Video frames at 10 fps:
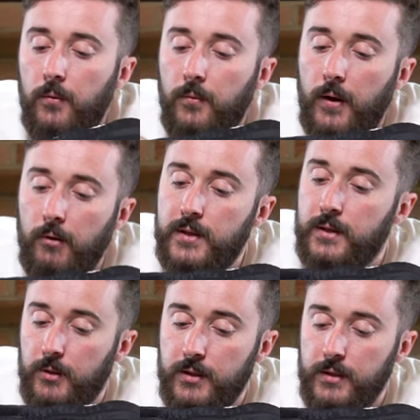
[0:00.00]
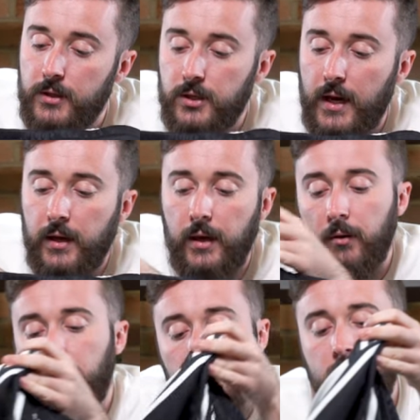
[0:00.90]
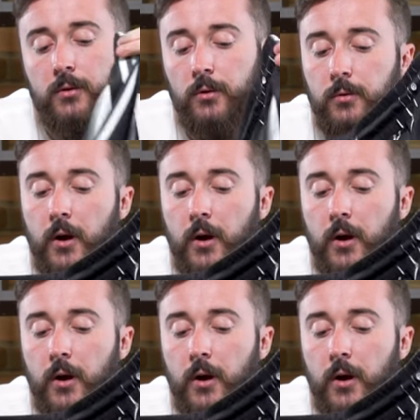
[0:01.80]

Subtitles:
Very similar to the jacket, runs through